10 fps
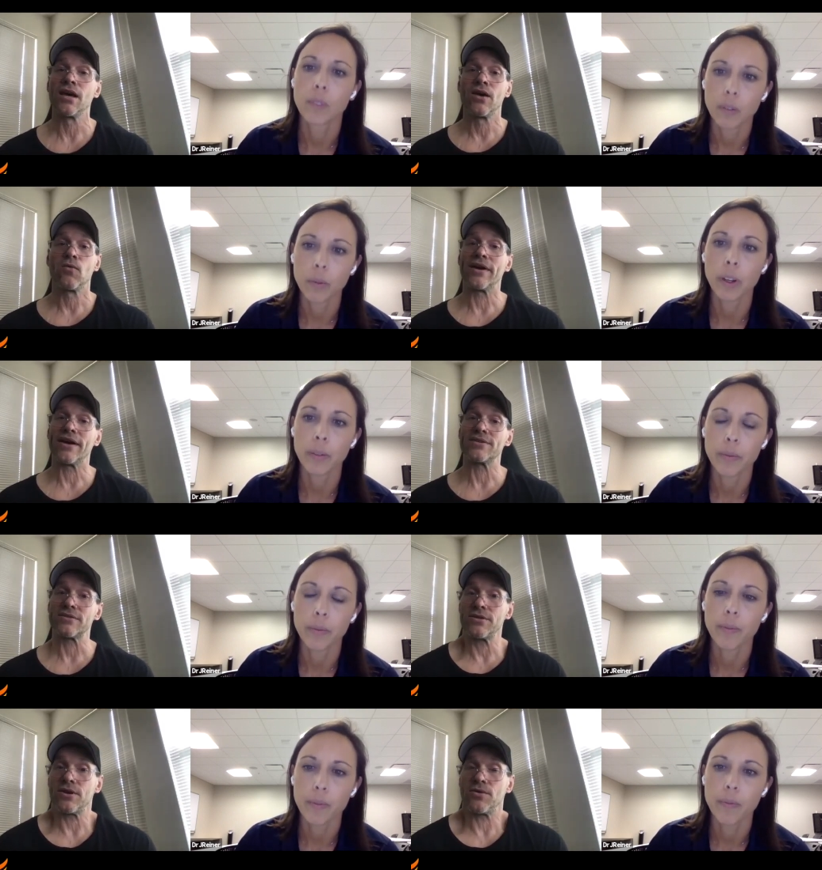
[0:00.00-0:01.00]
Speaker 1: Whereas,
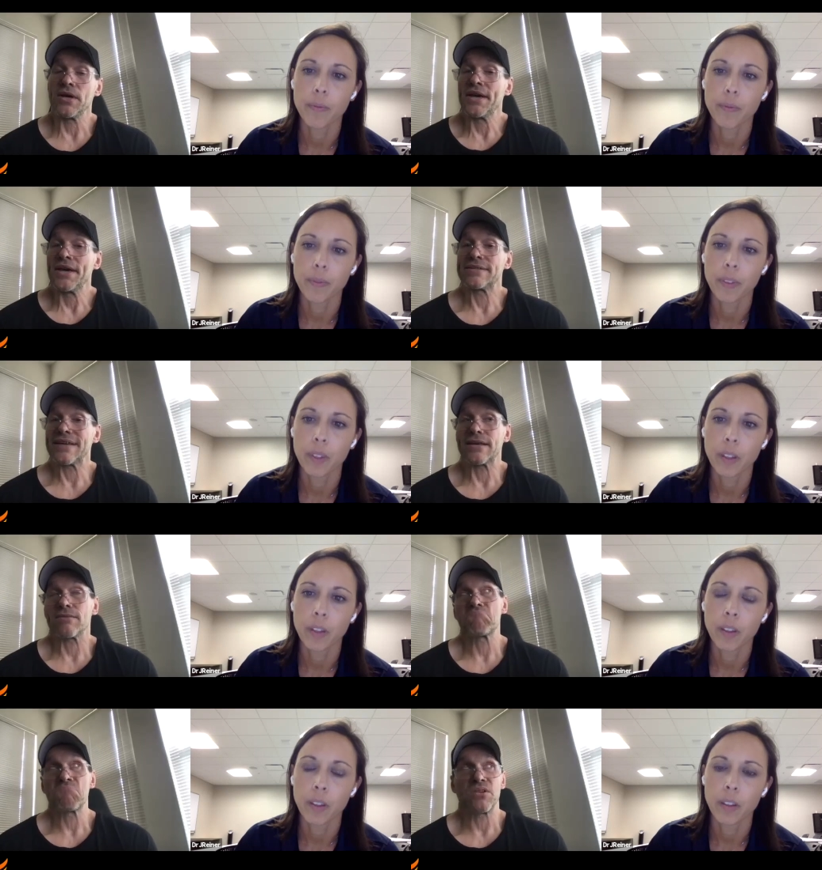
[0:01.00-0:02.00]
right. you know, it's like,
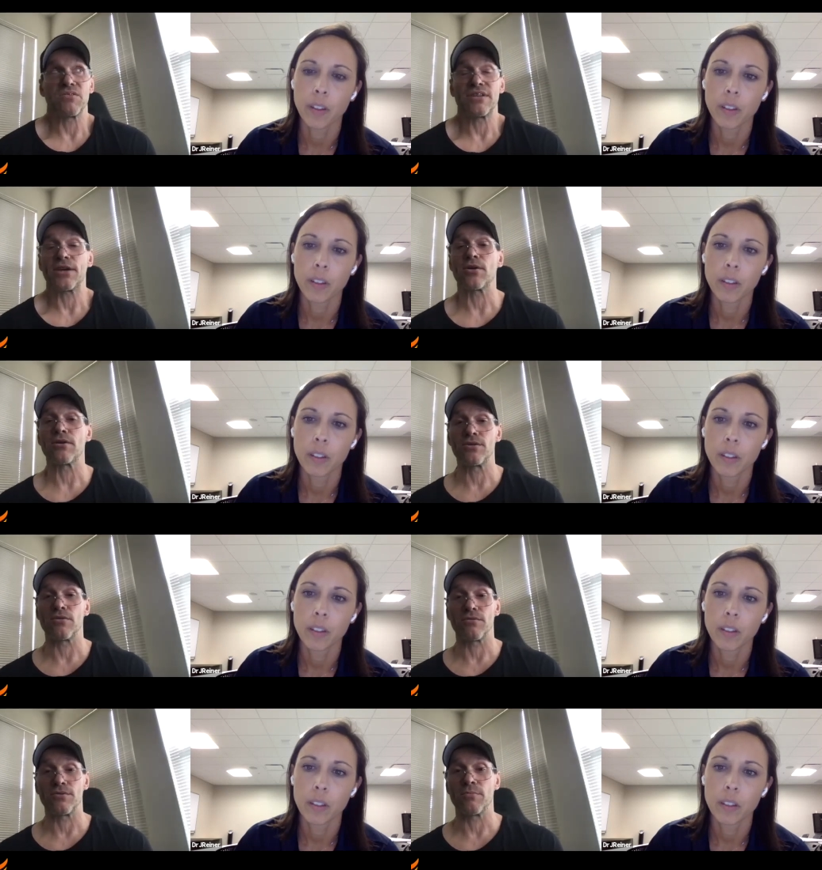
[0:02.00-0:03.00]
you know, you take your,
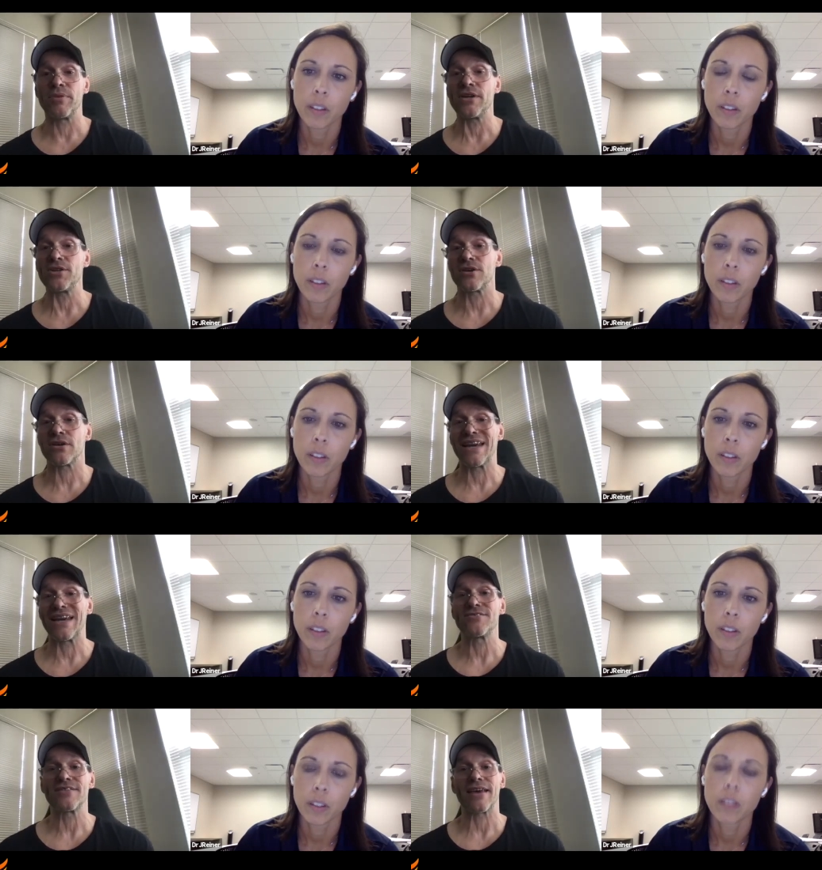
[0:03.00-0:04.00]
your, your pitcher and
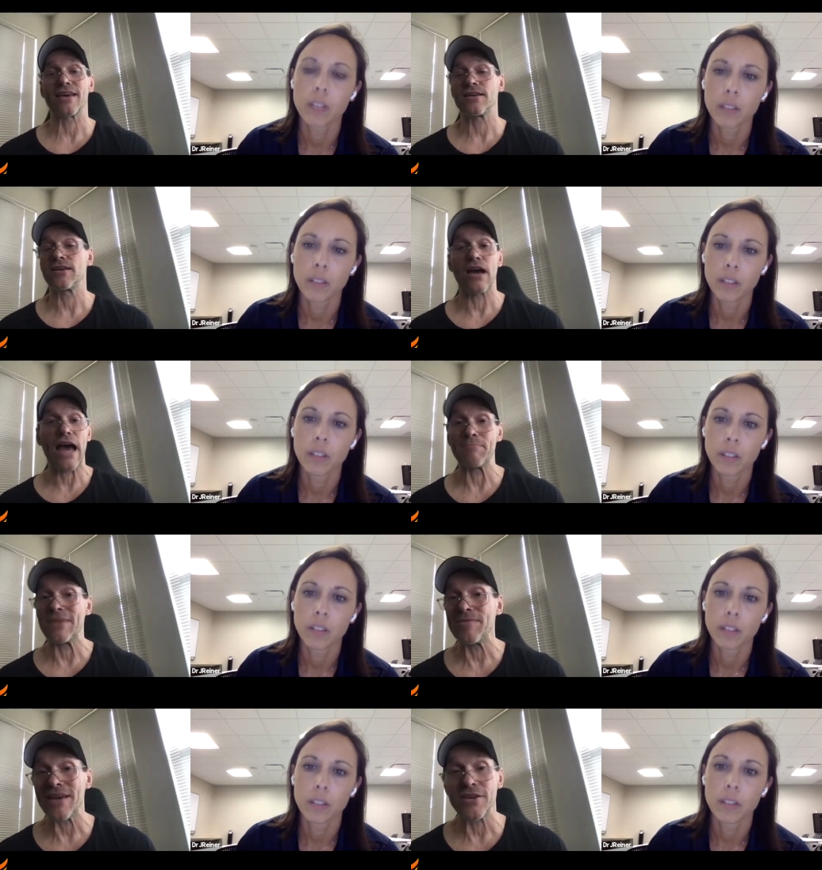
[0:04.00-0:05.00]
you say, you know,
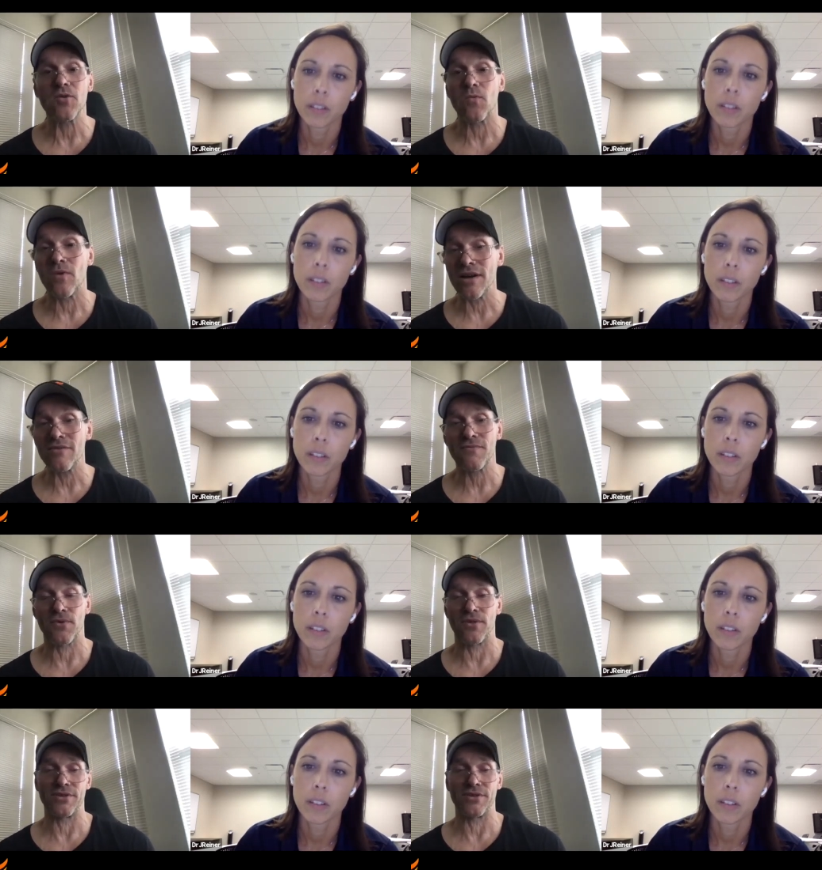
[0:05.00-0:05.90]
maybe I don't want full